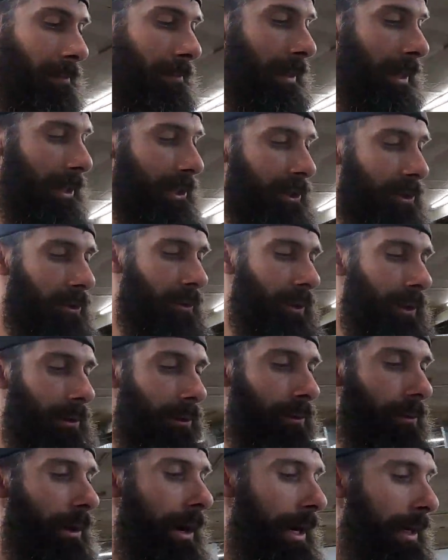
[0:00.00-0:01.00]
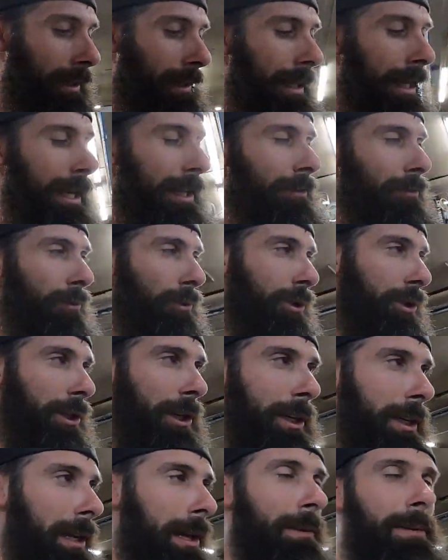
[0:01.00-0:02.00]
Make sure they're the right length. We're
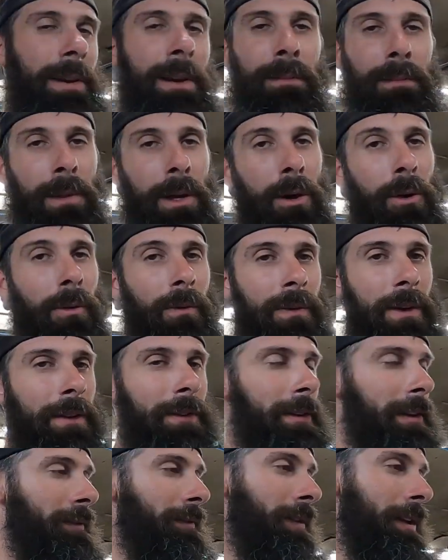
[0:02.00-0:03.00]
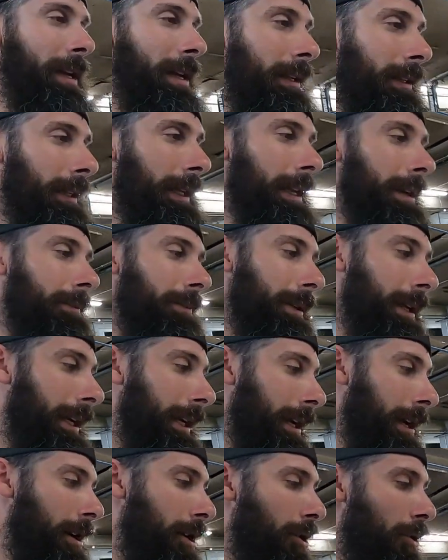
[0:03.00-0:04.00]
just gonna give him the whole 50 feet, let him
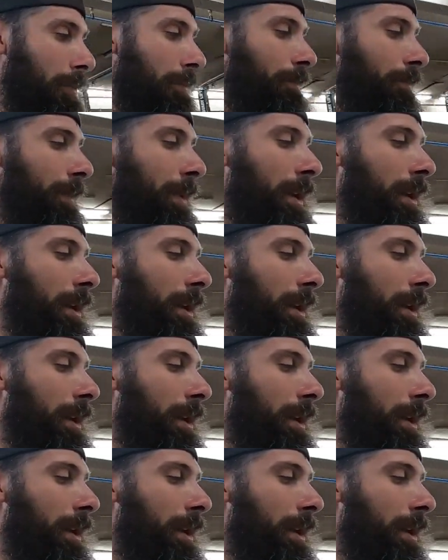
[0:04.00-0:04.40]
take it home.